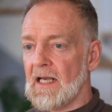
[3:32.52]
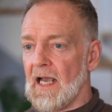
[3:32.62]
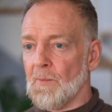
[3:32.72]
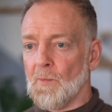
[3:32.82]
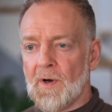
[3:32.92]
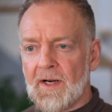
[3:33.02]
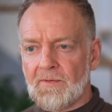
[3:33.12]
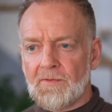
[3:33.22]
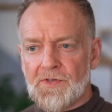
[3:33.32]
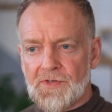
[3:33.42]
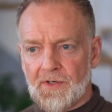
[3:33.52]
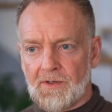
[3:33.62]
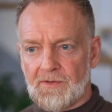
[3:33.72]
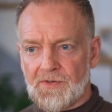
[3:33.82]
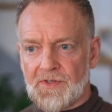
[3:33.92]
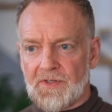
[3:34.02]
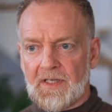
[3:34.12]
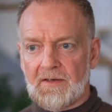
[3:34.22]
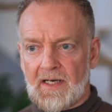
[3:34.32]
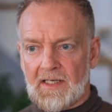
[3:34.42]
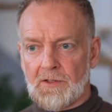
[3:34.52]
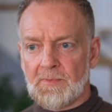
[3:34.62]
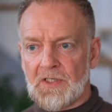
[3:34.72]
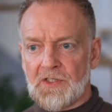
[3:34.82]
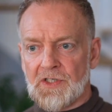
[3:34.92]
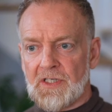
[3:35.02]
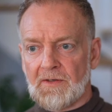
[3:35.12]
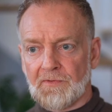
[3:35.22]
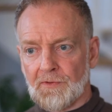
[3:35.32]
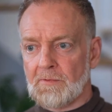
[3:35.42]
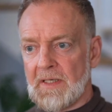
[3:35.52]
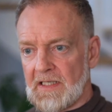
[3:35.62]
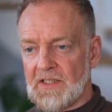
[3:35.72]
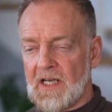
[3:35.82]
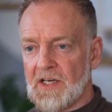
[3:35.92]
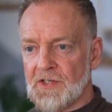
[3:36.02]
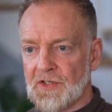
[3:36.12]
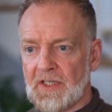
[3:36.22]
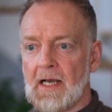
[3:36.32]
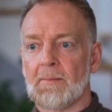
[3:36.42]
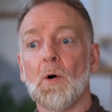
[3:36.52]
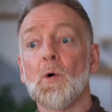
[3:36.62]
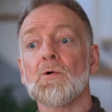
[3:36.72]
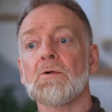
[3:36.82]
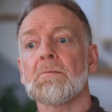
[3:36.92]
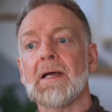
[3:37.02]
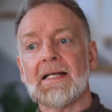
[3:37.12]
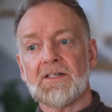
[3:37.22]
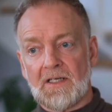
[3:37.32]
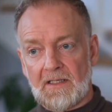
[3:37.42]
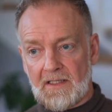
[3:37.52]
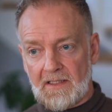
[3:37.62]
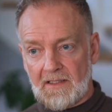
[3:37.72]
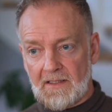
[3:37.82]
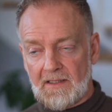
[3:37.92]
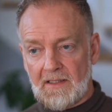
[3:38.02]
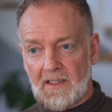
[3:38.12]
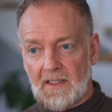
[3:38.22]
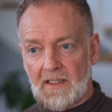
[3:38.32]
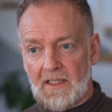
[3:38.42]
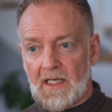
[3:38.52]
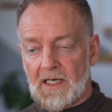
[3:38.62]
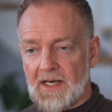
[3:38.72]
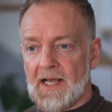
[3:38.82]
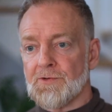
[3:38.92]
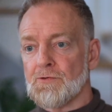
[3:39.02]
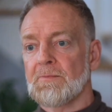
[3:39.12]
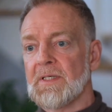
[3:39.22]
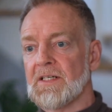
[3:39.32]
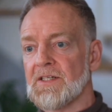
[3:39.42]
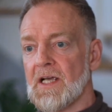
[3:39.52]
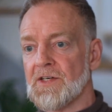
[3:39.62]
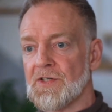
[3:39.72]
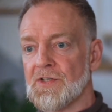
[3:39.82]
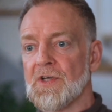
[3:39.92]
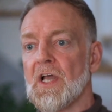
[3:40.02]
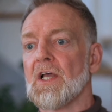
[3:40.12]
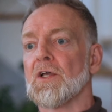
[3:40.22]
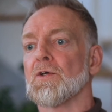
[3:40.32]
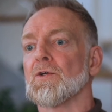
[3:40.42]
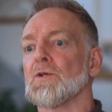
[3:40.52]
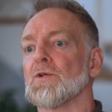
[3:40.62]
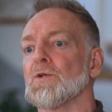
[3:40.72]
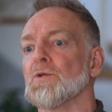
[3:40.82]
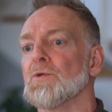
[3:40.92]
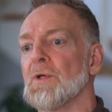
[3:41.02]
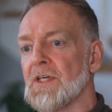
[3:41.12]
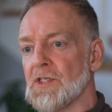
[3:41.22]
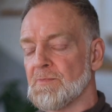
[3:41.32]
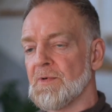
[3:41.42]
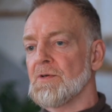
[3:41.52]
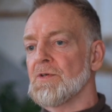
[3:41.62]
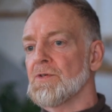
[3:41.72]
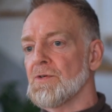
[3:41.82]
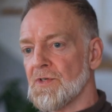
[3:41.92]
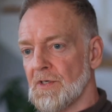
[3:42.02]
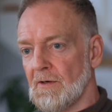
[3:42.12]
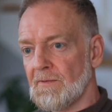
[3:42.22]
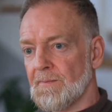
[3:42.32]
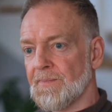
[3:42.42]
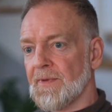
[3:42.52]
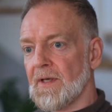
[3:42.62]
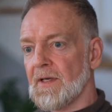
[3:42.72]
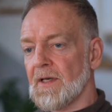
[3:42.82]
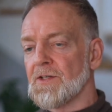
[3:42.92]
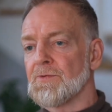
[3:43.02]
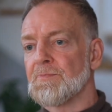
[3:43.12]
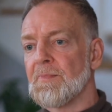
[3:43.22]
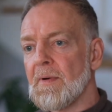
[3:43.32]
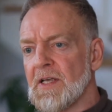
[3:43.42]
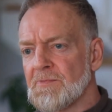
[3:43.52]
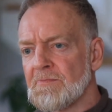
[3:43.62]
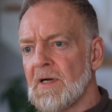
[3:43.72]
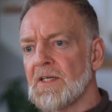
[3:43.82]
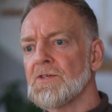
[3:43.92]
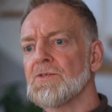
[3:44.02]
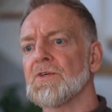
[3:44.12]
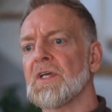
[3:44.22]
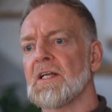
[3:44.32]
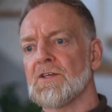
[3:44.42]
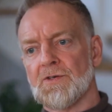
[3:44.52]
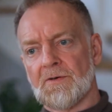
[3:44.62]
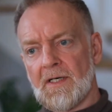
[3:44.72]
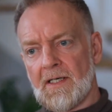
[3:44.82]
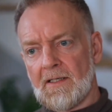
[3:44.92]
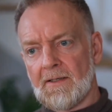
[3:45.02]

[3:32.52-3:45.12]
And whatever results there are to be achieved through meditation come automatically. Natural meditation is you experience yourself as much as you can as you are,